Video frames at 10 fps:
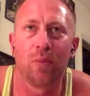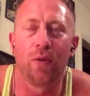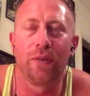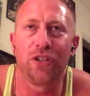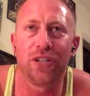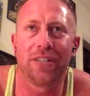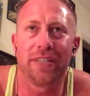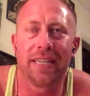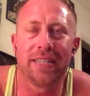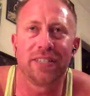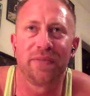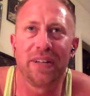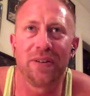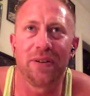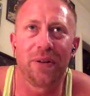And Wolverine changed to his
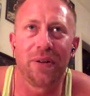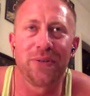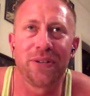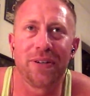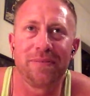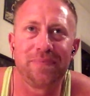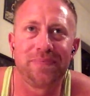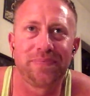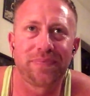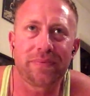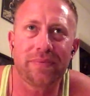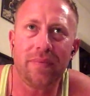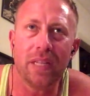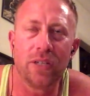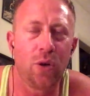civilian clothes here.
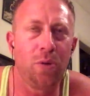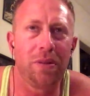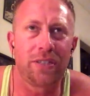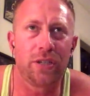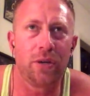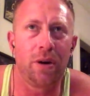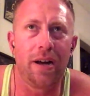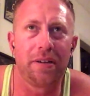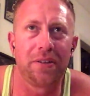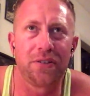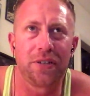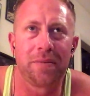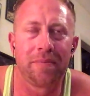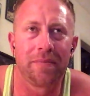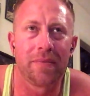Storm looks so hot, doesn't she?